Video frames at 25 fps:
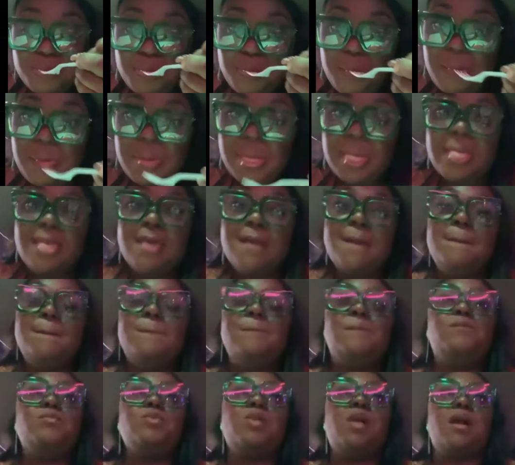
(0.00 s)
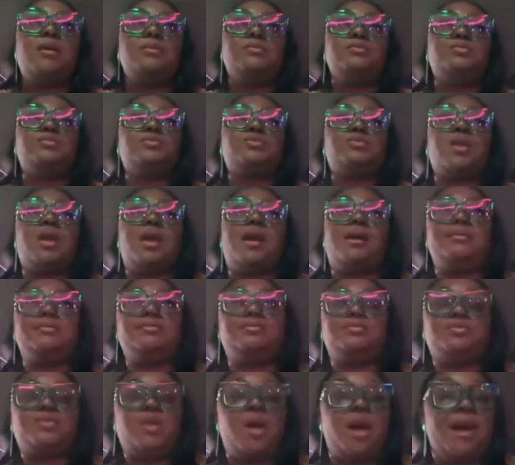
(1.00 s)
She talking about something over here
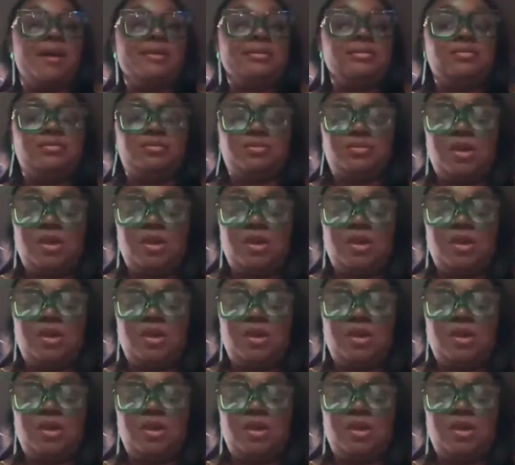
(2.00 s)
bobbing. Girl, you